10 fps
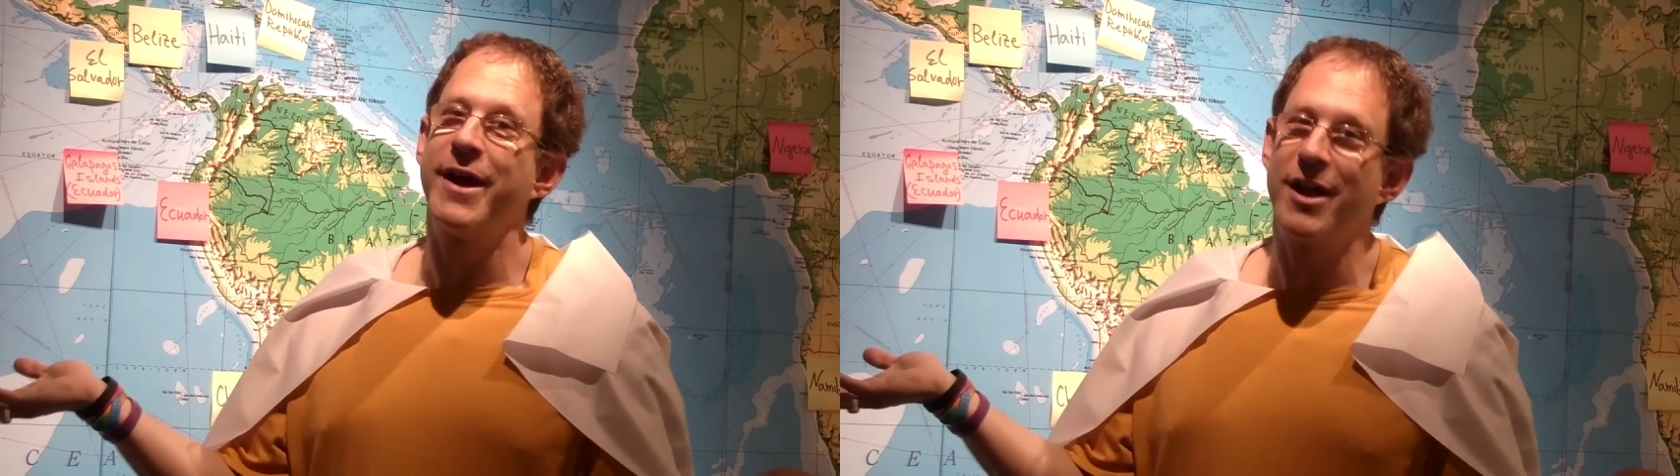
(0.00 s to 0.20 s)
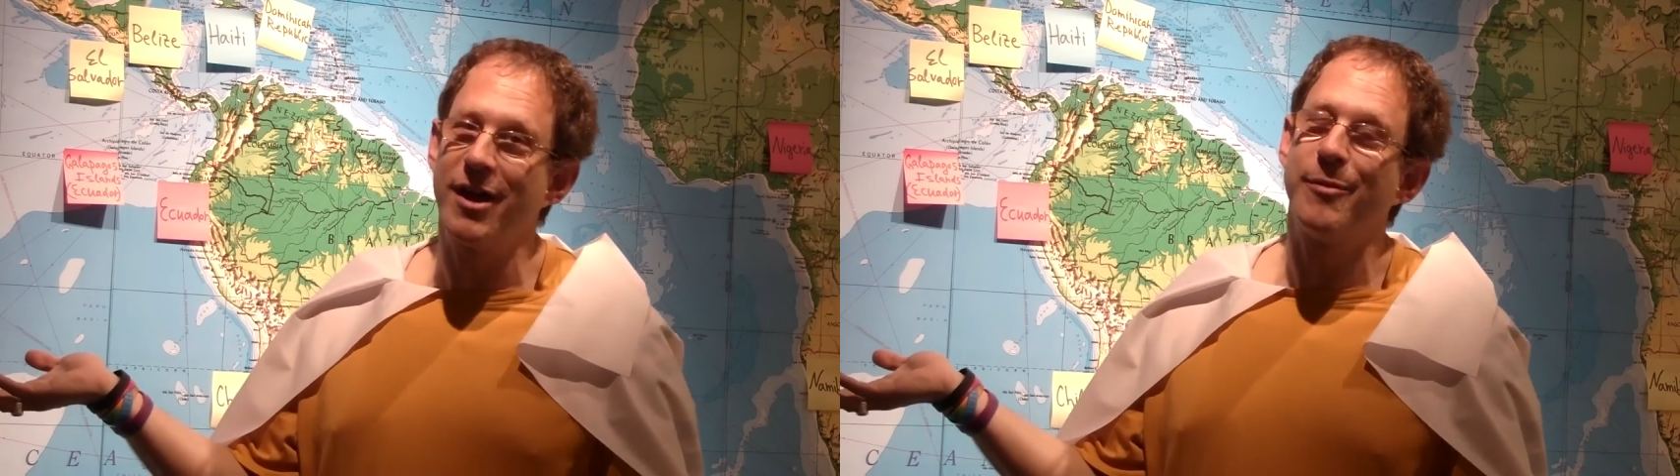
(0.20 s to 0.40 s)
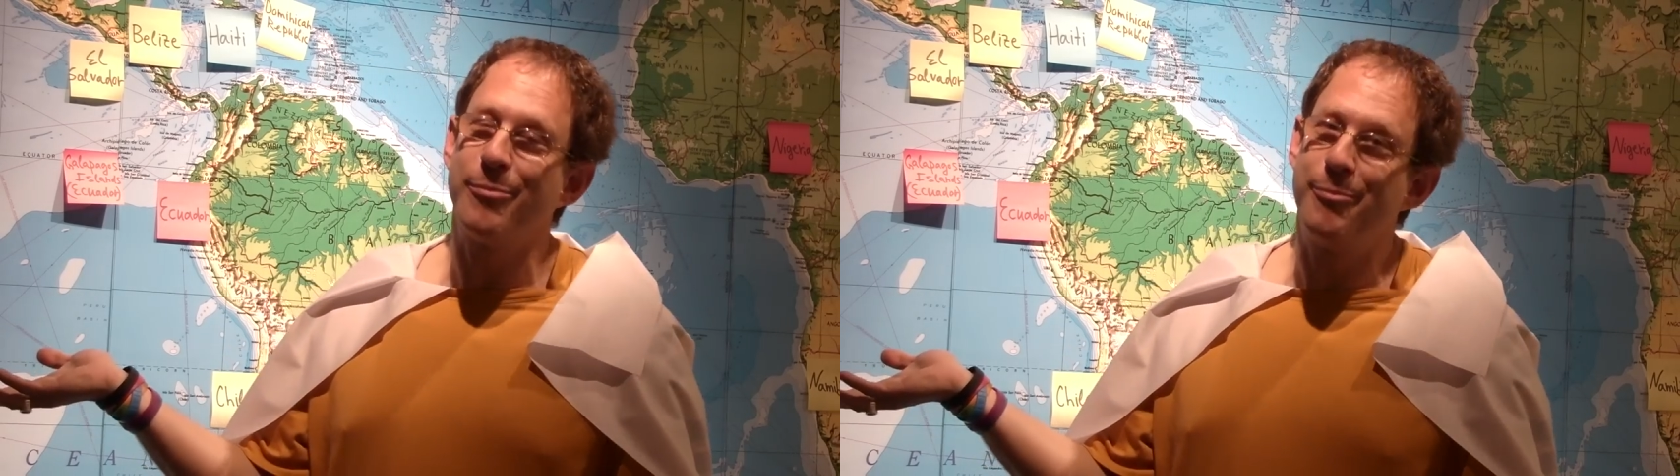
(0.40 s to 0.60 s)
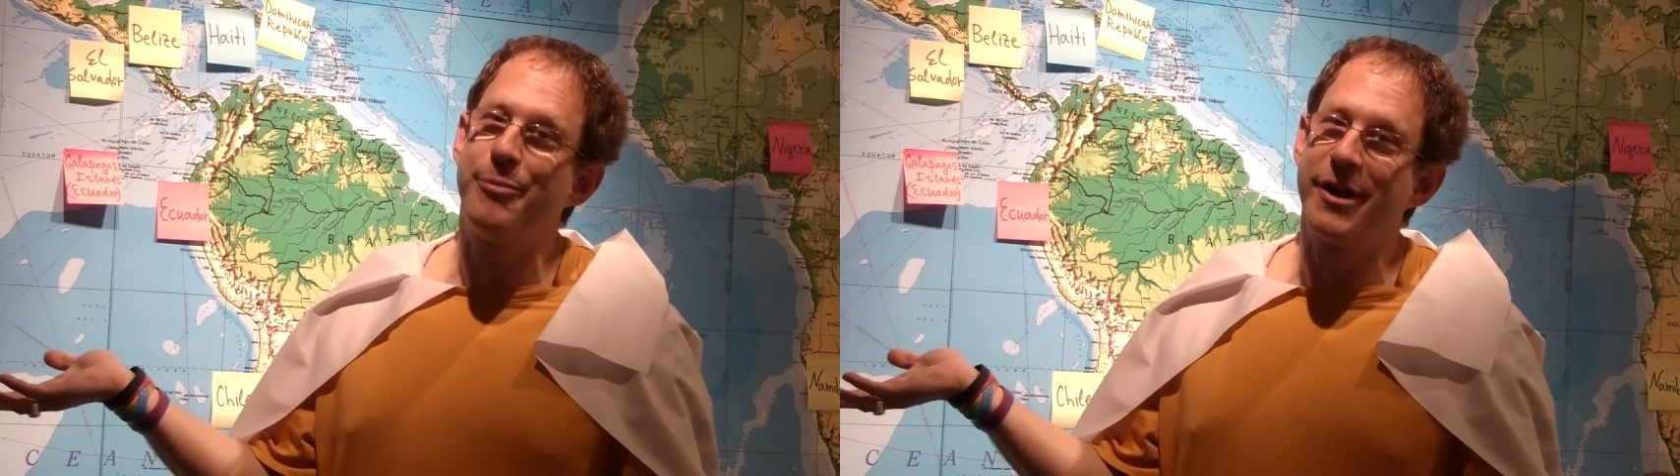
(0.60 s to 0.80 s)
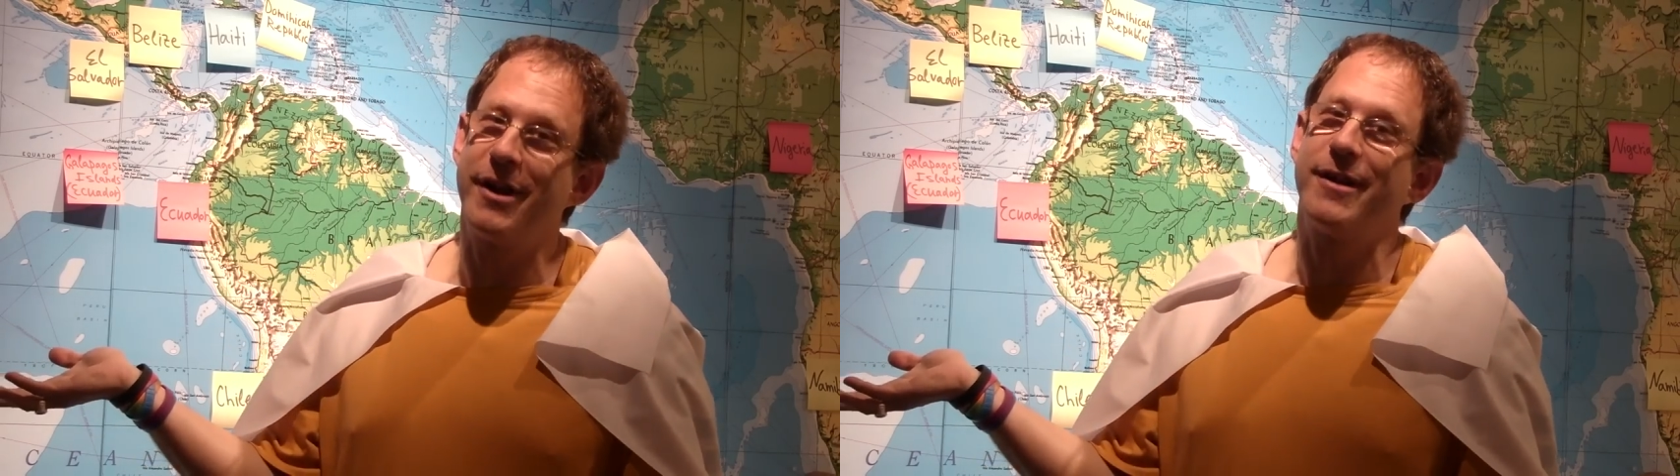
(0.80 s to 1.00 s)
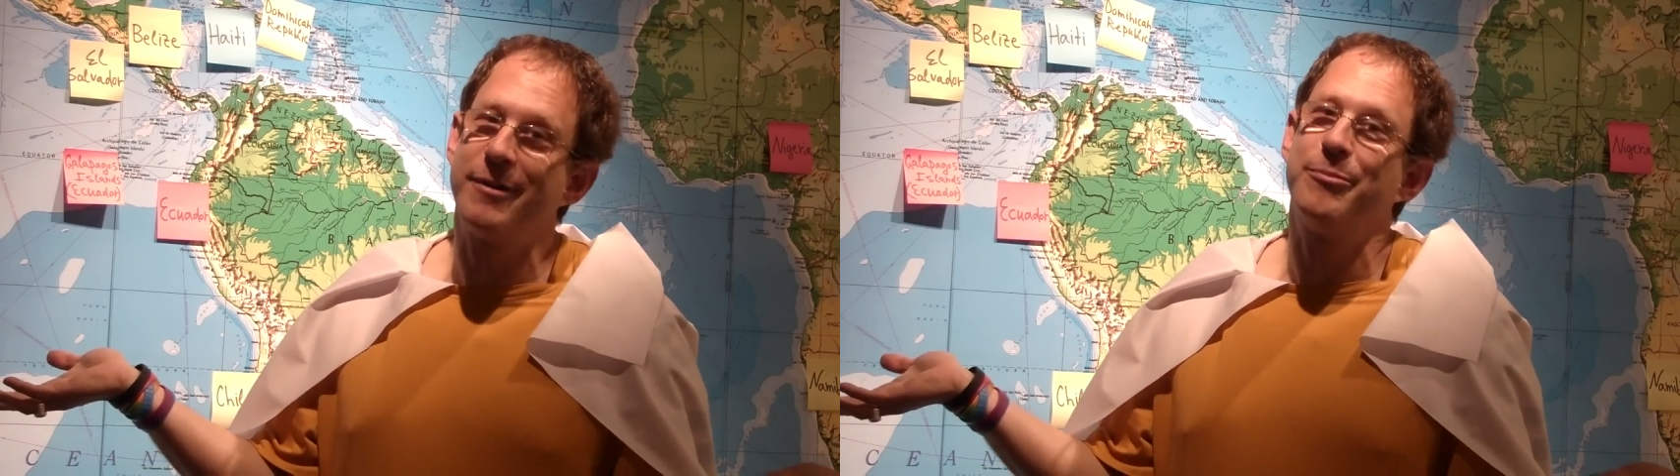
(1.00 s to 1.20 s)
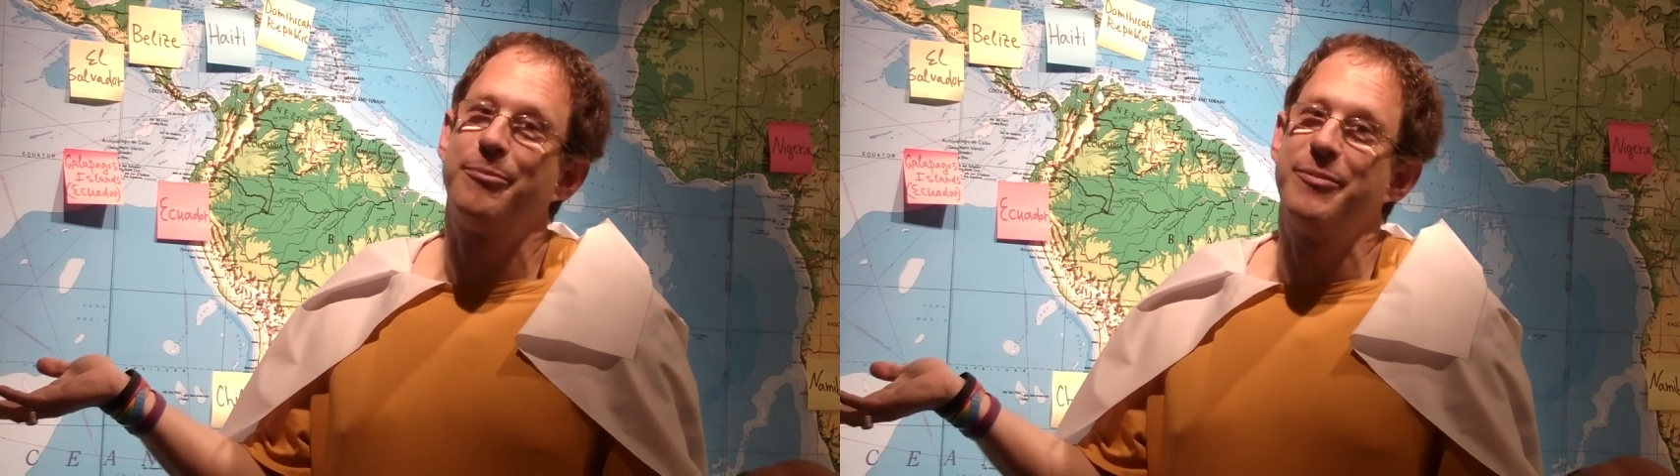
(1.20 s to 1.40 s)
going to put a